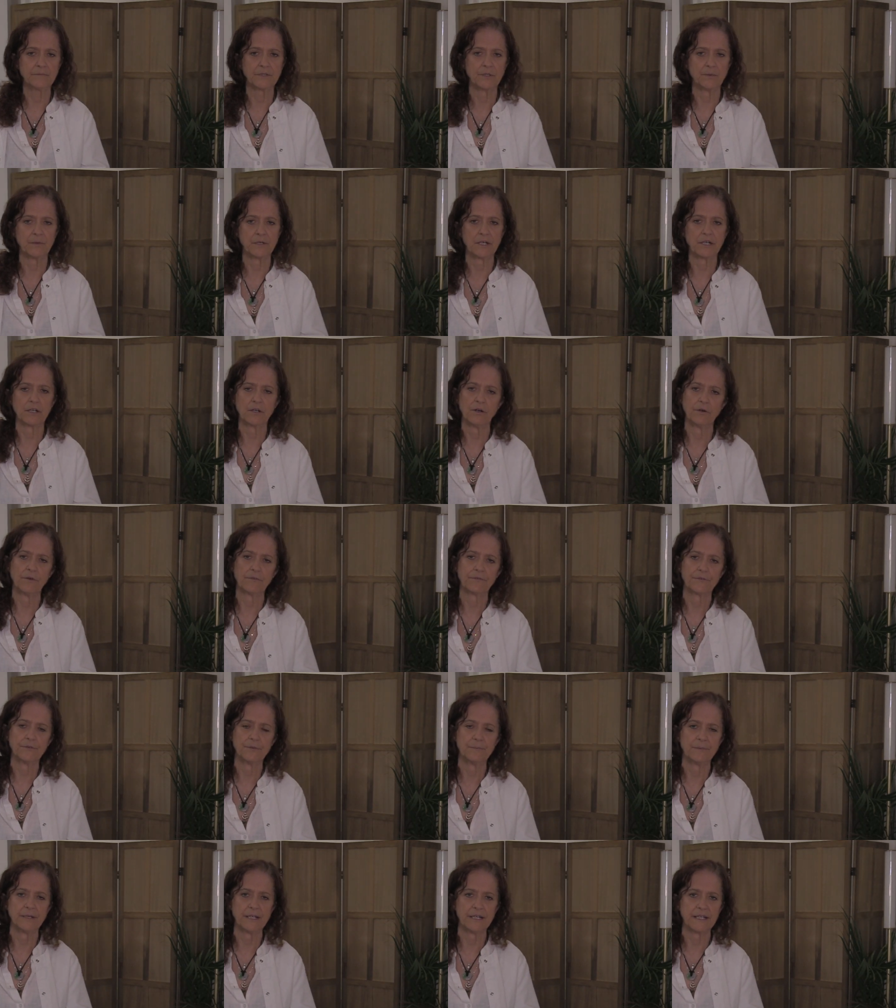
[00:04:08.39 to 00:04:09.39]
You want to go a
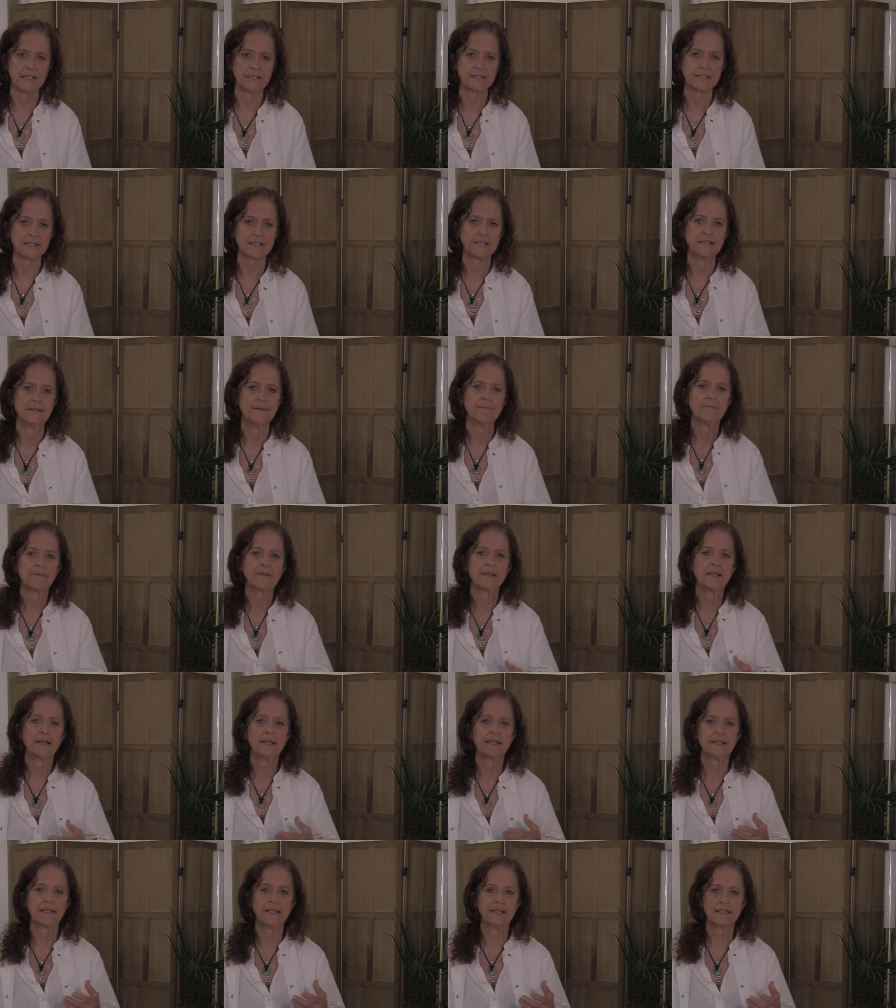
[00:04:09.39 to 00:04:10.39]
few minutes
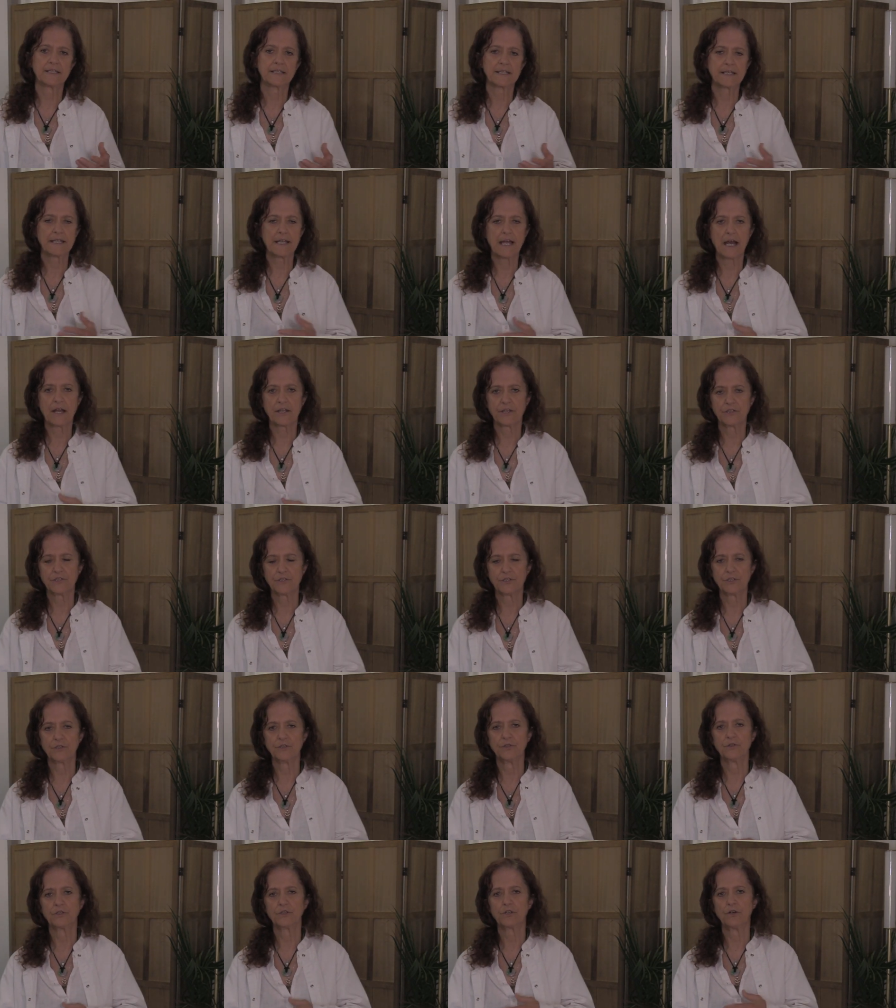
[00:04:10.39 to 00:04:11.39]
and then see how you
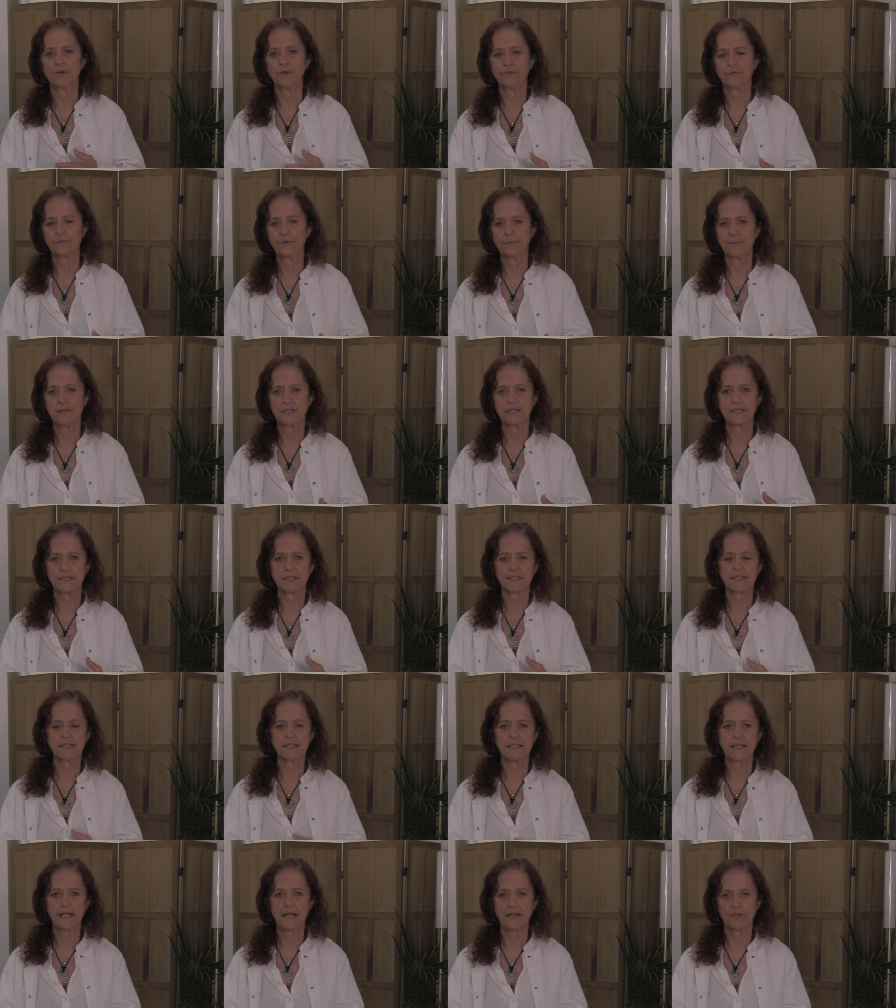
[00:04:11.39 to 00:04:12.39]
do, and go a few minutes and
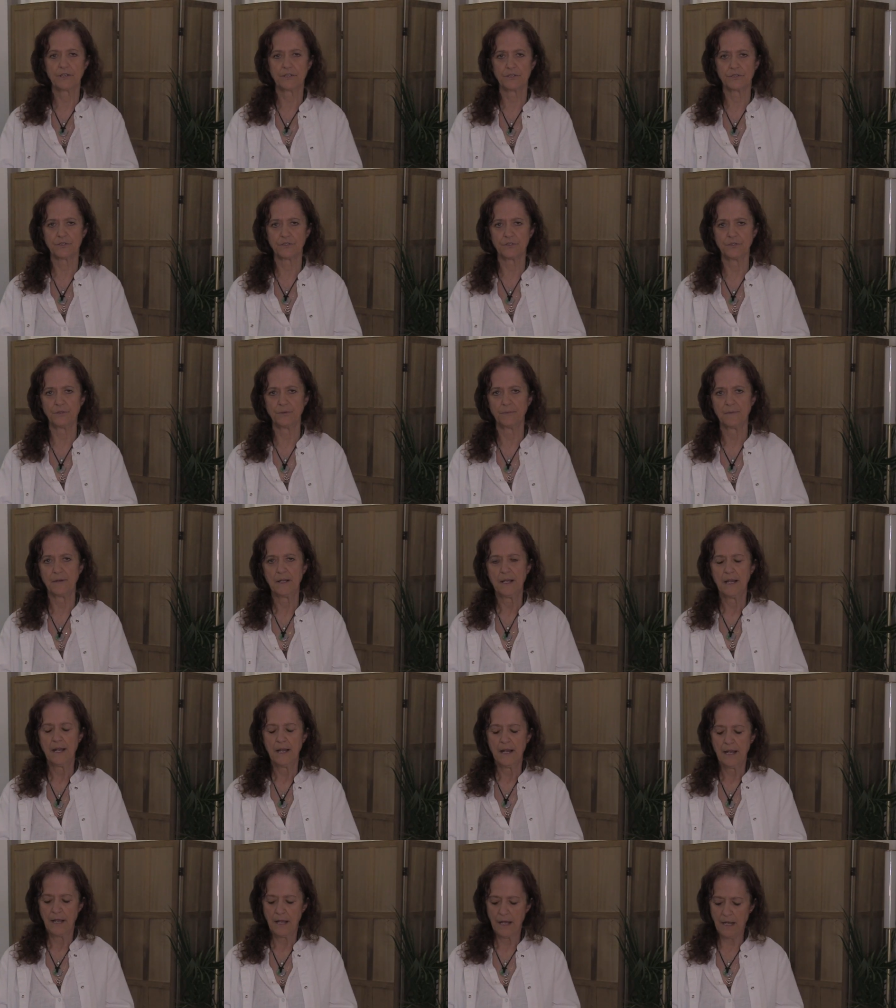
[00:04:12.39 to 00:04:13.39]
see how you do.
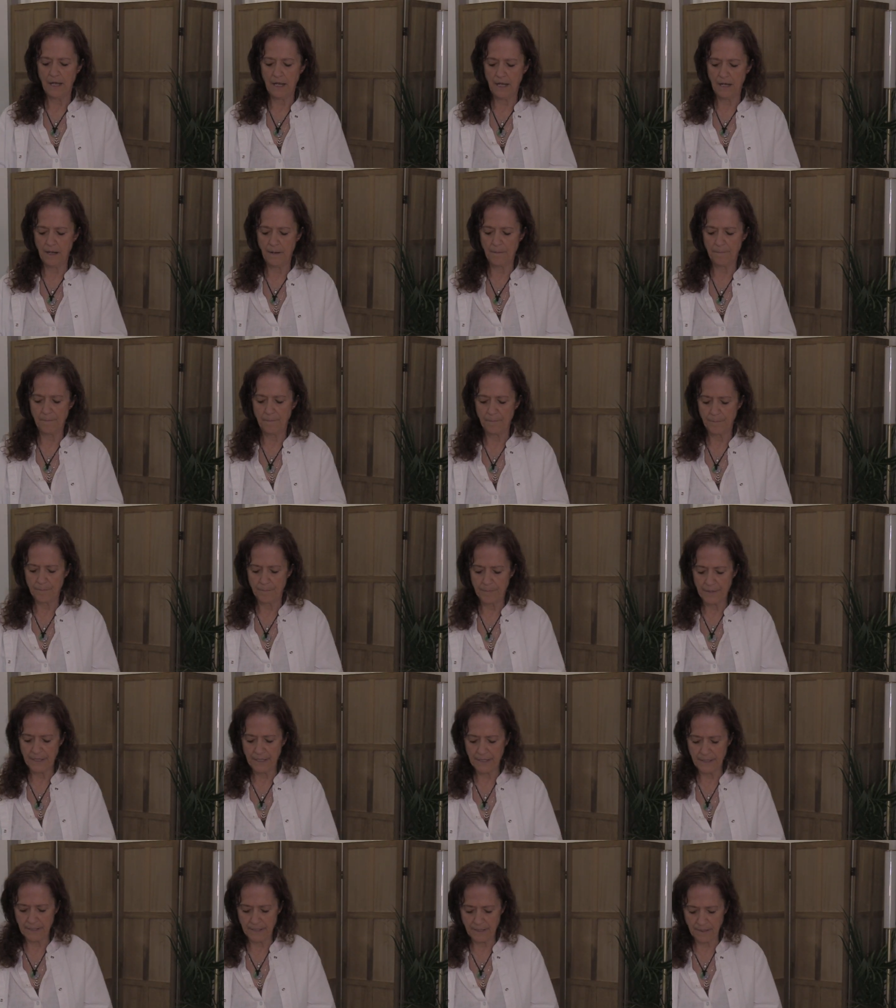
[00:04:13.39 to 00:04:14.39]

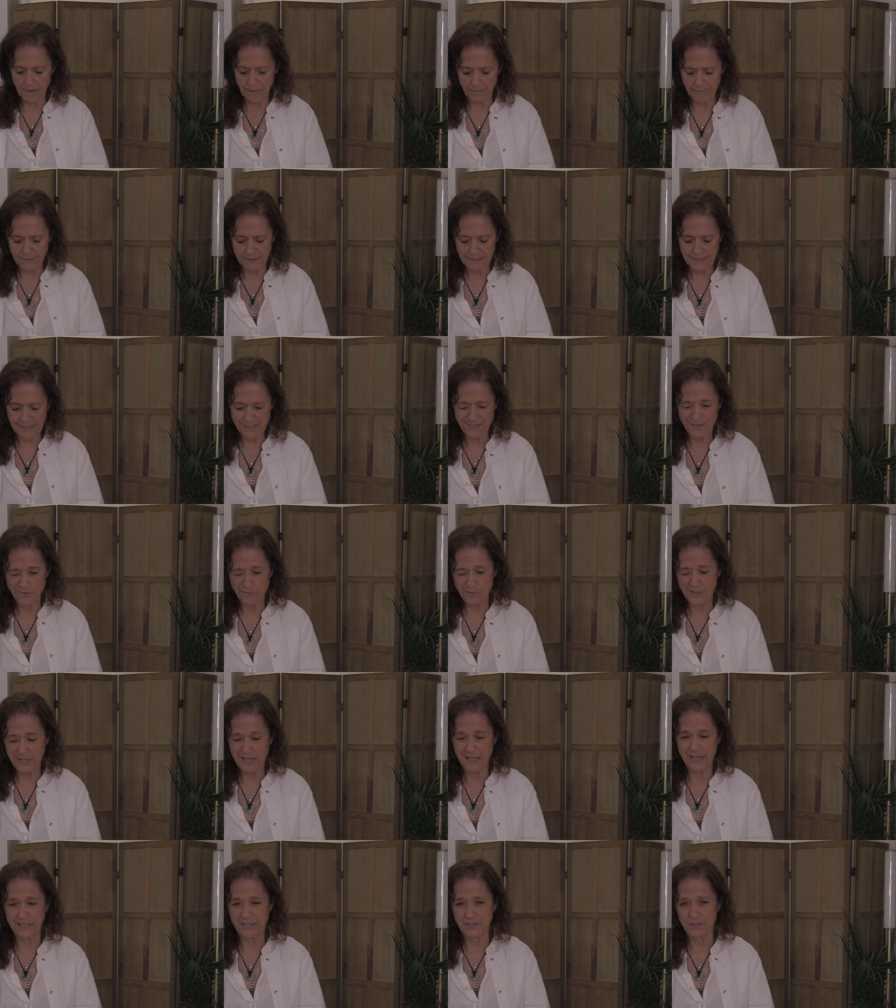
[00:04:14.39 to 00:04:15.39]
But that's the
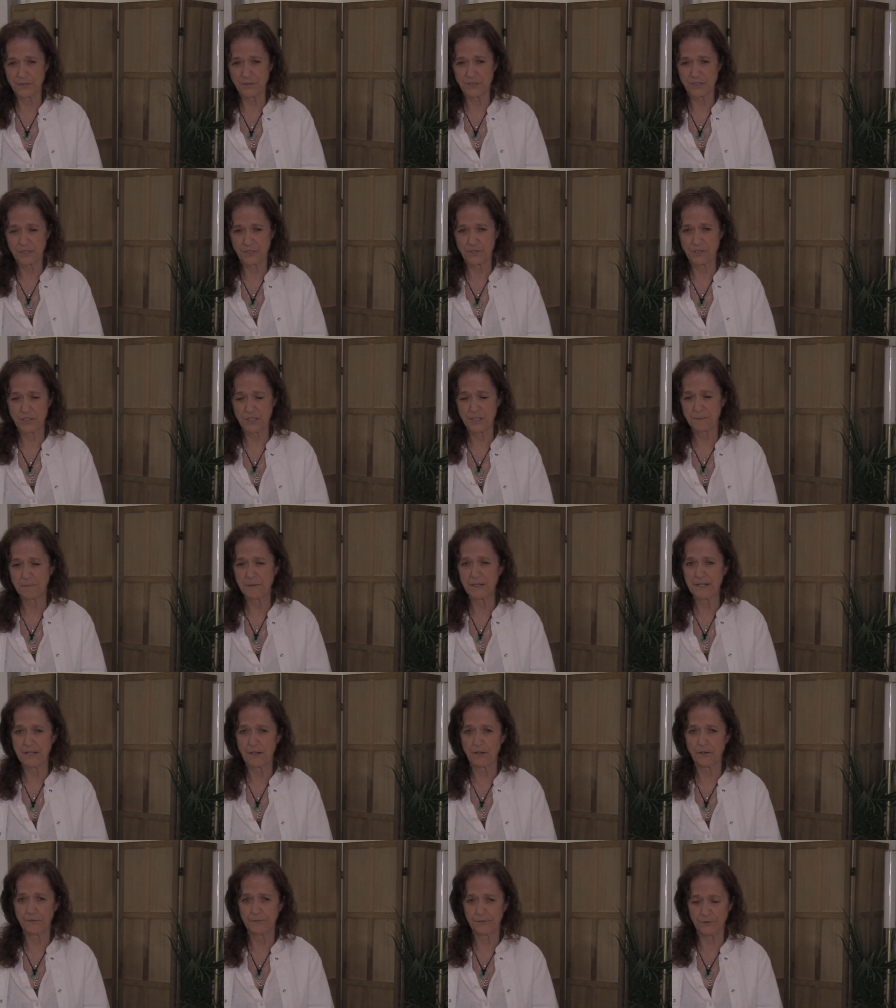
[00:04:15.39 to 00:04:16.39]
way I do it, so just be
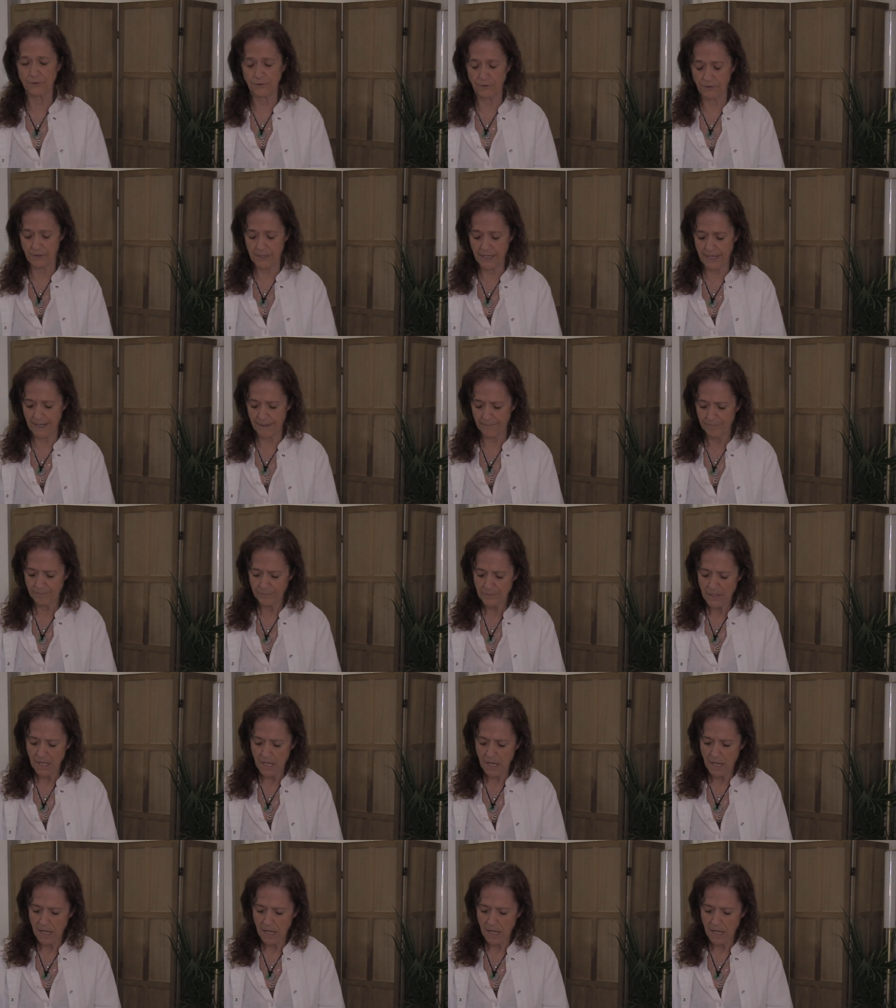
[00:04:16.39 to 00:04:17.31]
careful, okay?